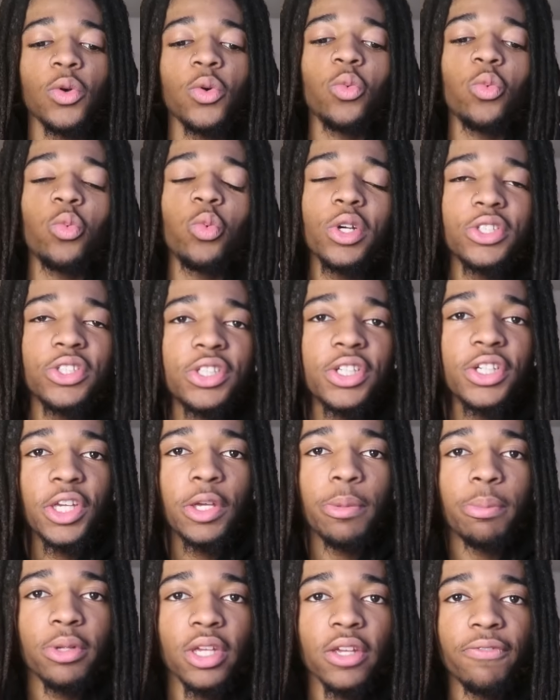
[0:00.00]
What's good,
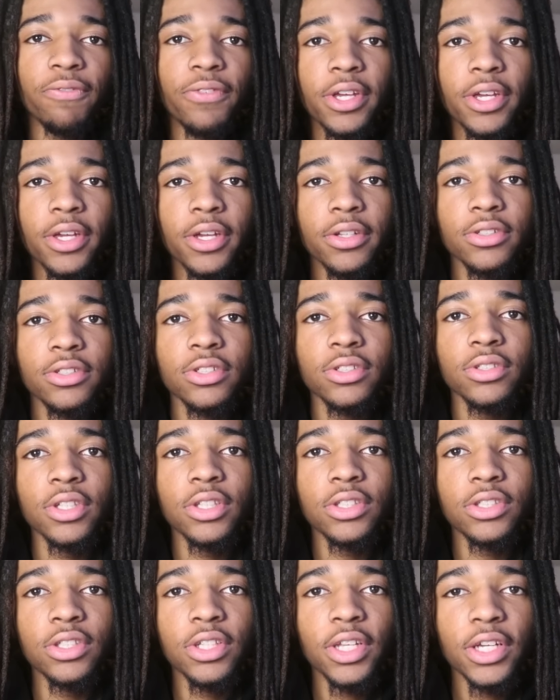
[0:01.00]
NBA fans?
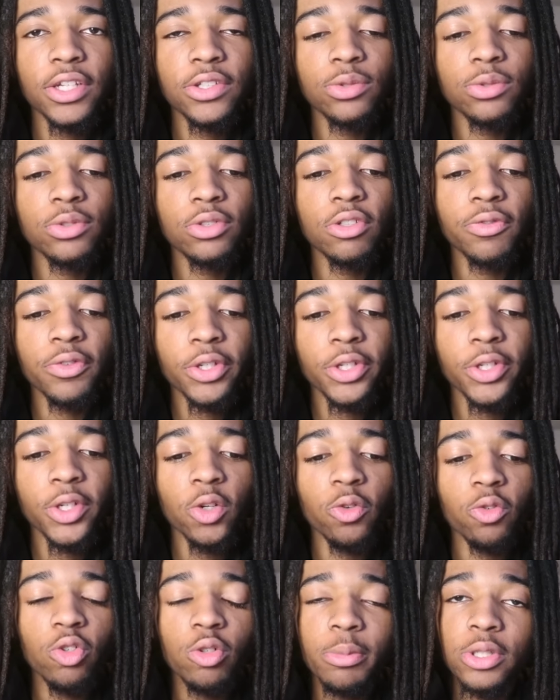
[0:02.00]
In today's YouTube
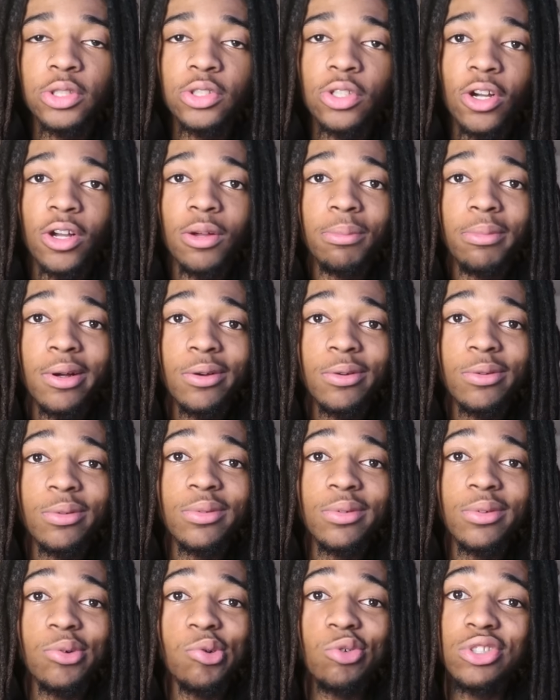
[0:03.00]
video, we'll be talking about
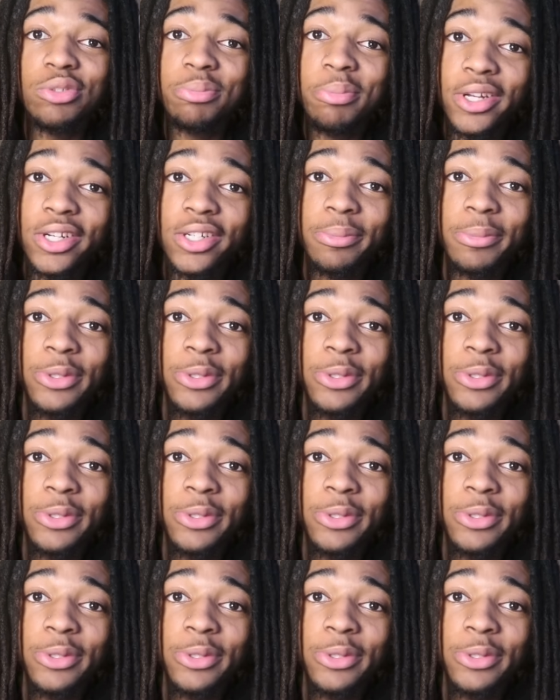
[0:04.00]
who's better